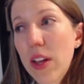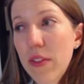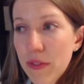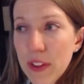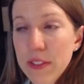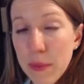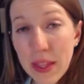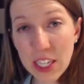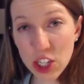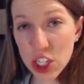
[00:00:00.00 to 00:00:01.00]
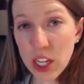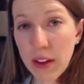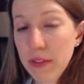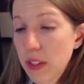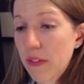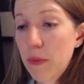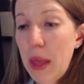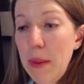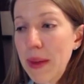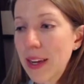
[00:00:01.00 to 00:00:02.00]
if something shifts, if
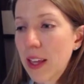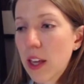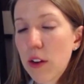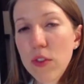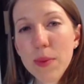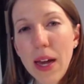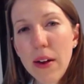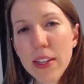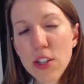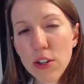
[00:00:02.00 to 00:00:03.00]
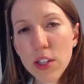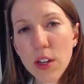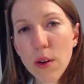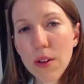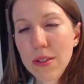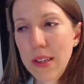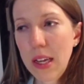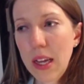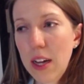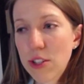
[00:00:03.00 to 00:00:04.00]
maybe in a year from now I start to notice
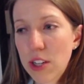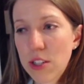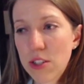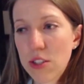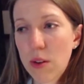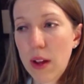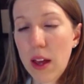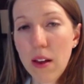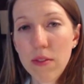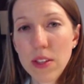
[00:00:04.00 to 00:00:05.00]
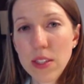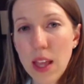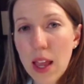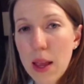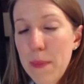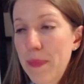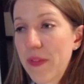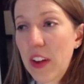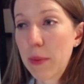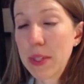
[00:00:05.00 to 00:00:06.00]
that, gosh, I just don't have the same
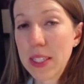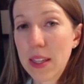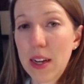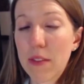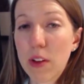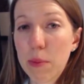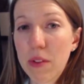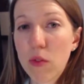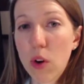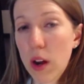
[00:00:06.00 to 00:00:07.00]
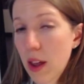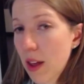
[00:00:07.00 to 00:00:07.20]
vibrancy that I felt before,